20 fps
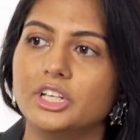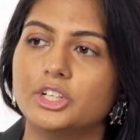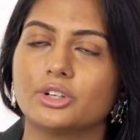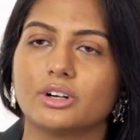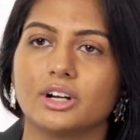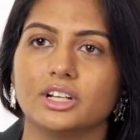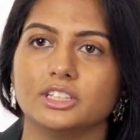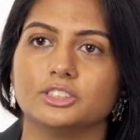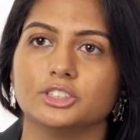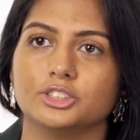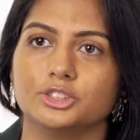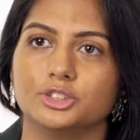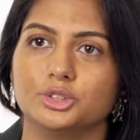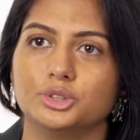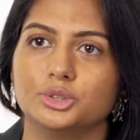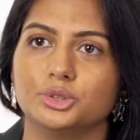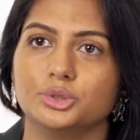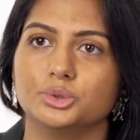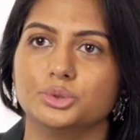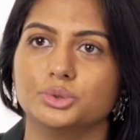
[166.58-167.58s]
tried to
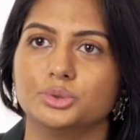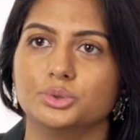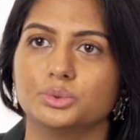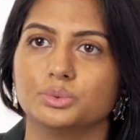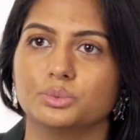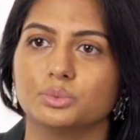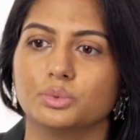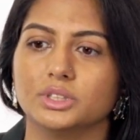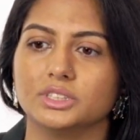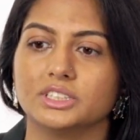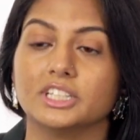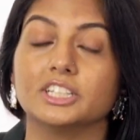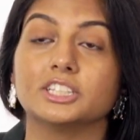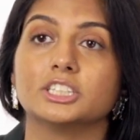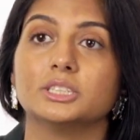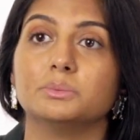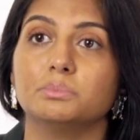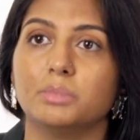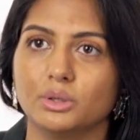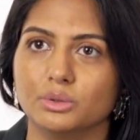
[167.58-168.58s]
do was
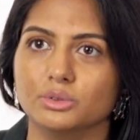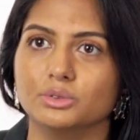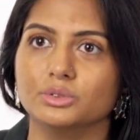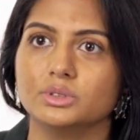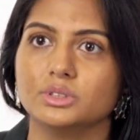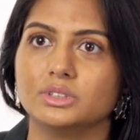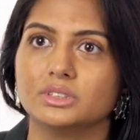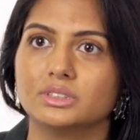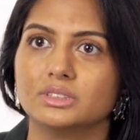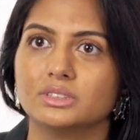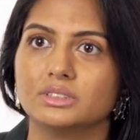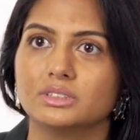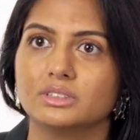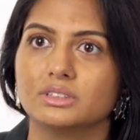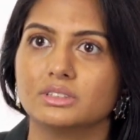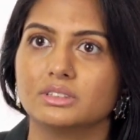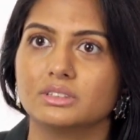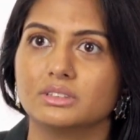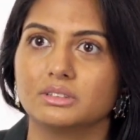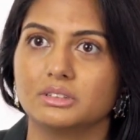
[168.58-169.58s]
expose
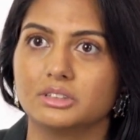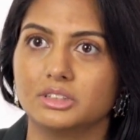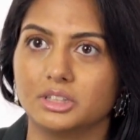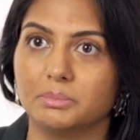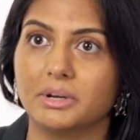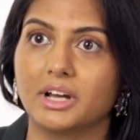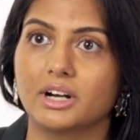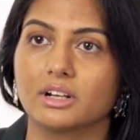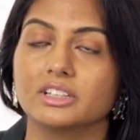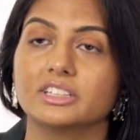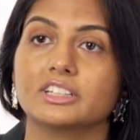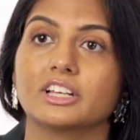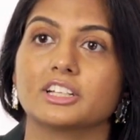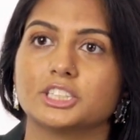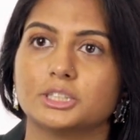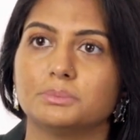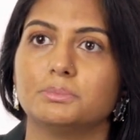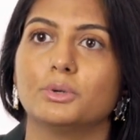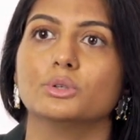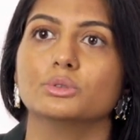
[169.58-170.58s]
the pedaling,
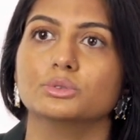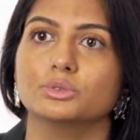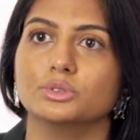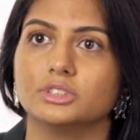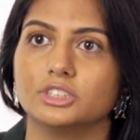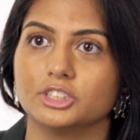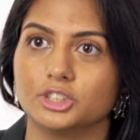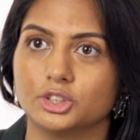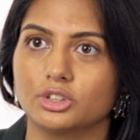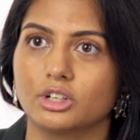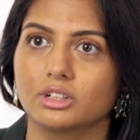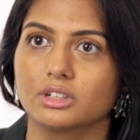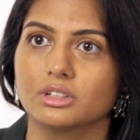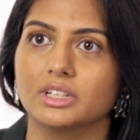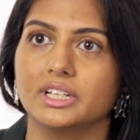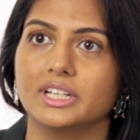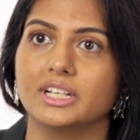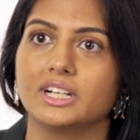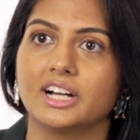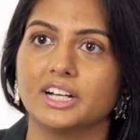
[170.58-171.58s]
expose the
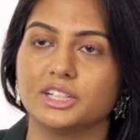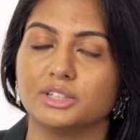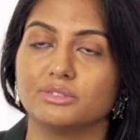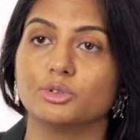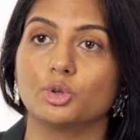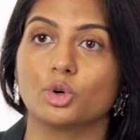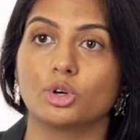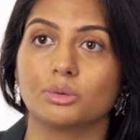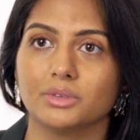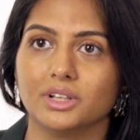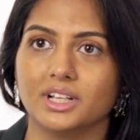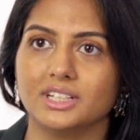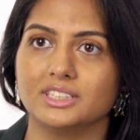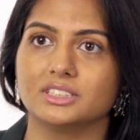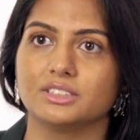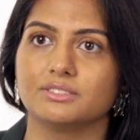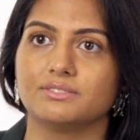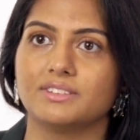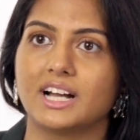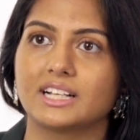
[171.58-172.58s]
struggling, kind of normalize
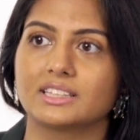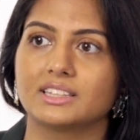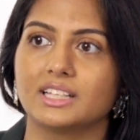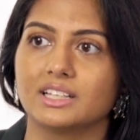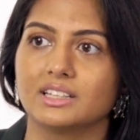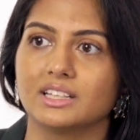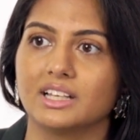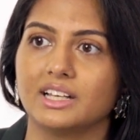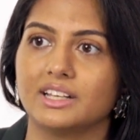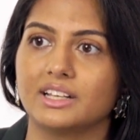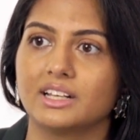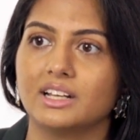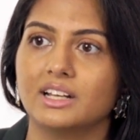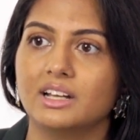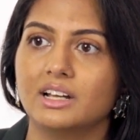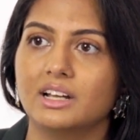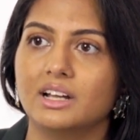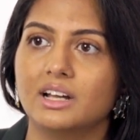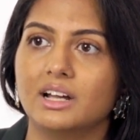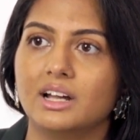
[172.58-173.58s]
the fact that like
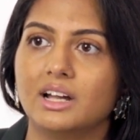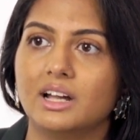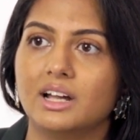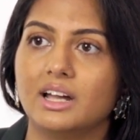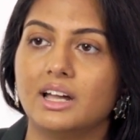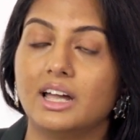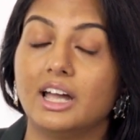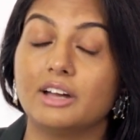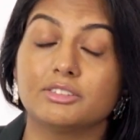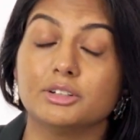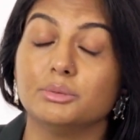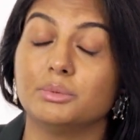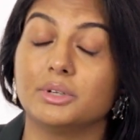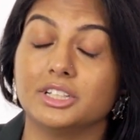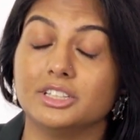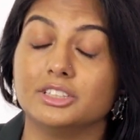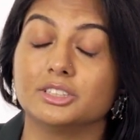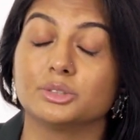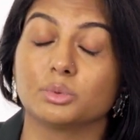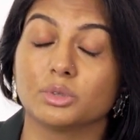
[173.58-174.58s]

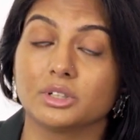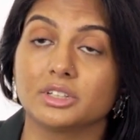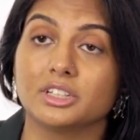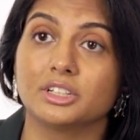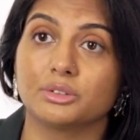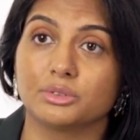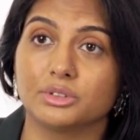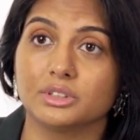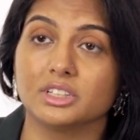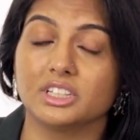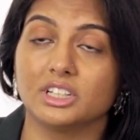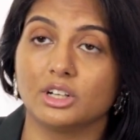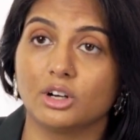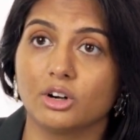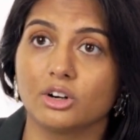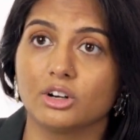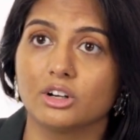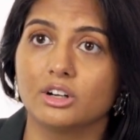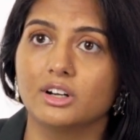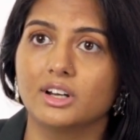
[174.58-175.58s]
everybody is working really
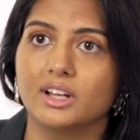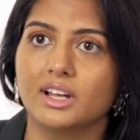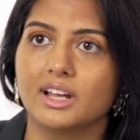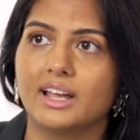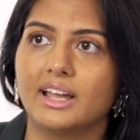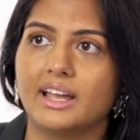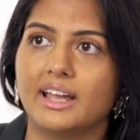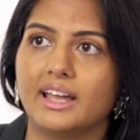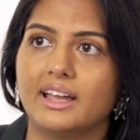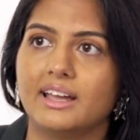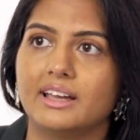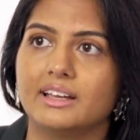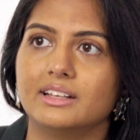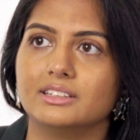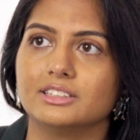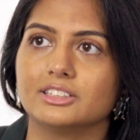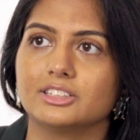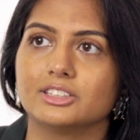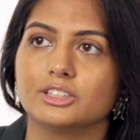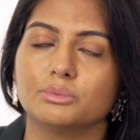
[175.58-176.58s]
hard
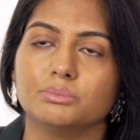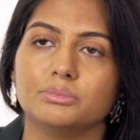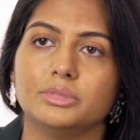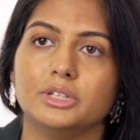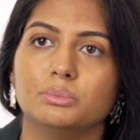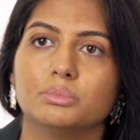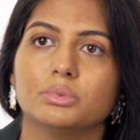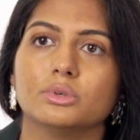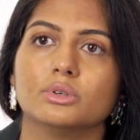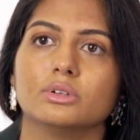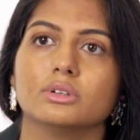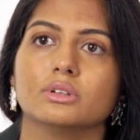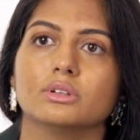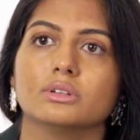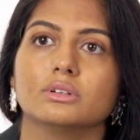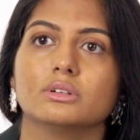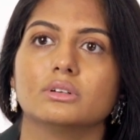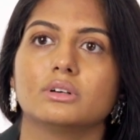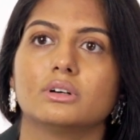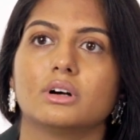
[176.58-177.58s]
and some
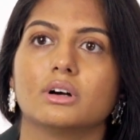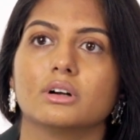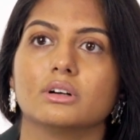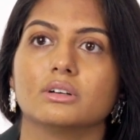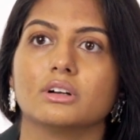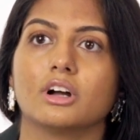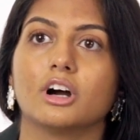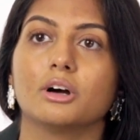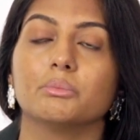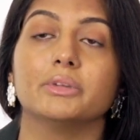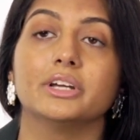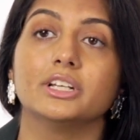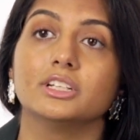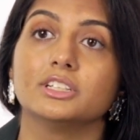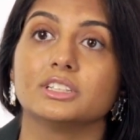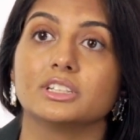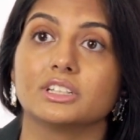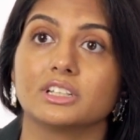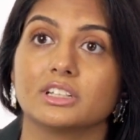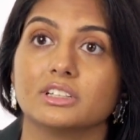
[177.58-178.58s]
people are not
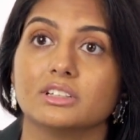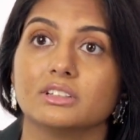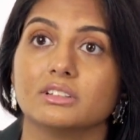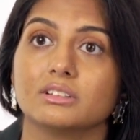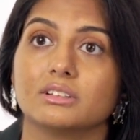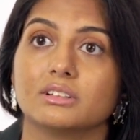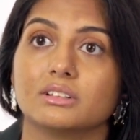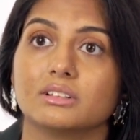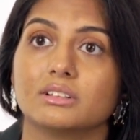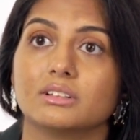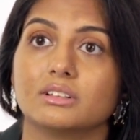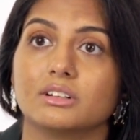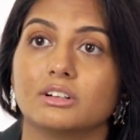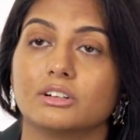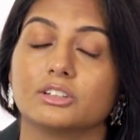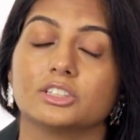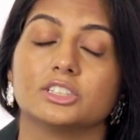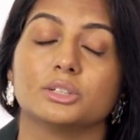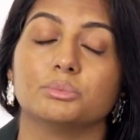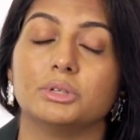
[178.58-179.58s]
managing it,
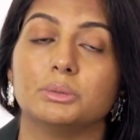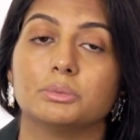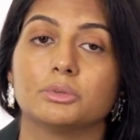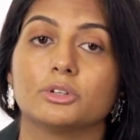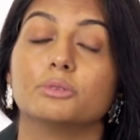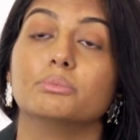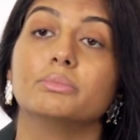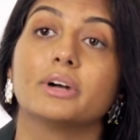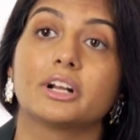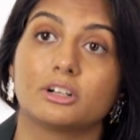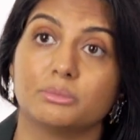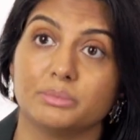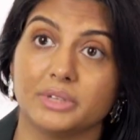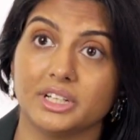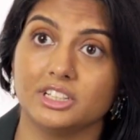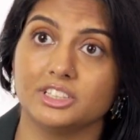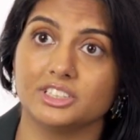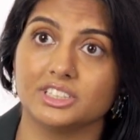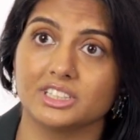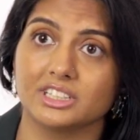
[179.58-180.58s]
or some people are better
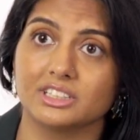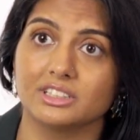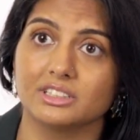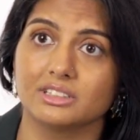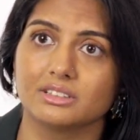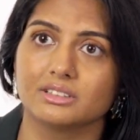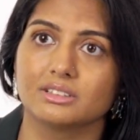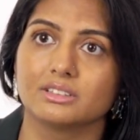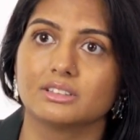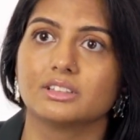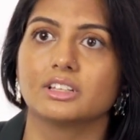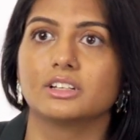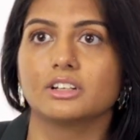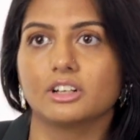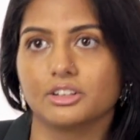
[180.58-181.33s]
managing it than